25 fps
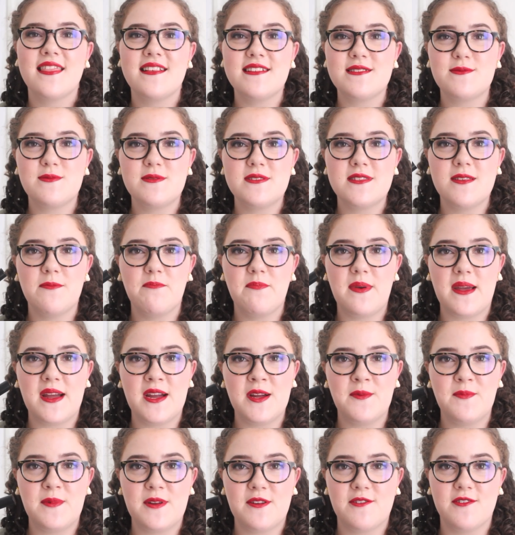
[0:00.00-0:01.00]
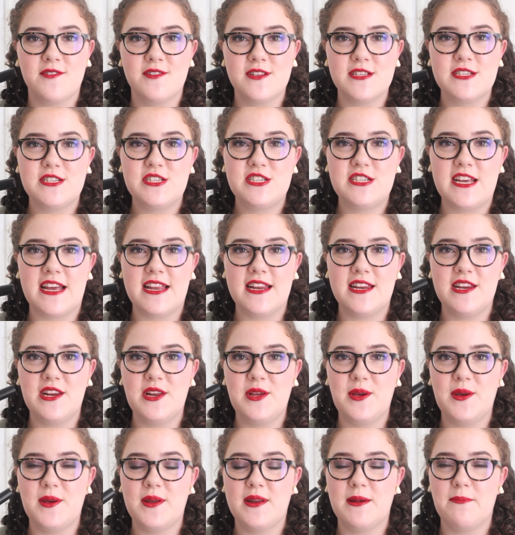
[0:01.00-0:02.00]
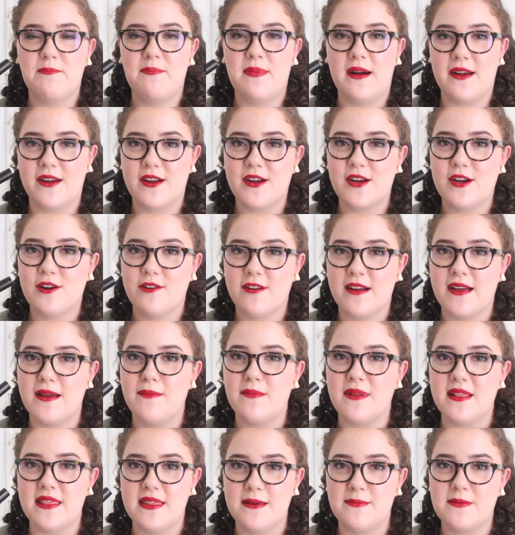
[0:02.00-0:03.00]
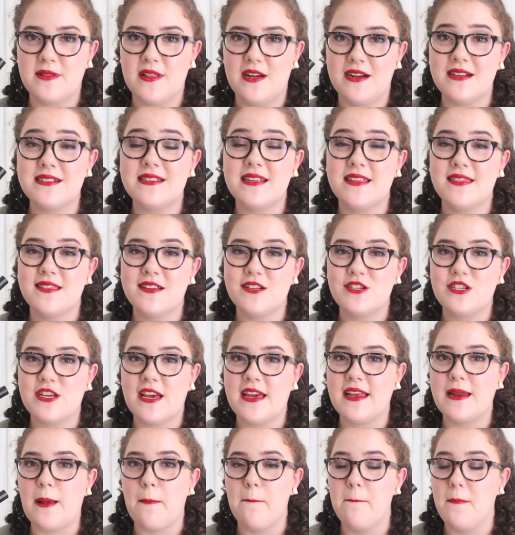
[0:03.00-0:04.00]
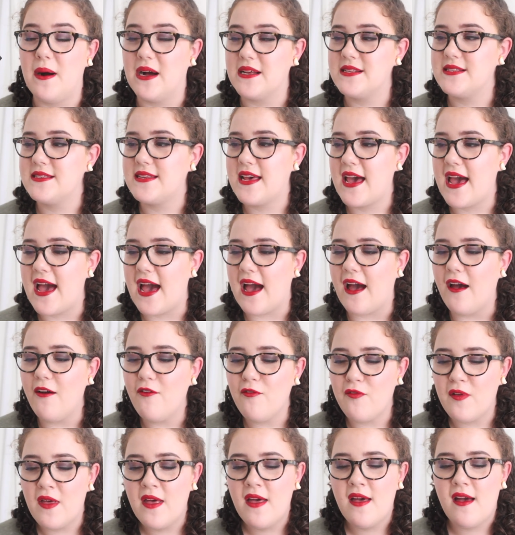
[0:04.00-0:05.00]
This was the Bare Minerals Gen Nude Buttercream Lip Gloss in the shade Must Have.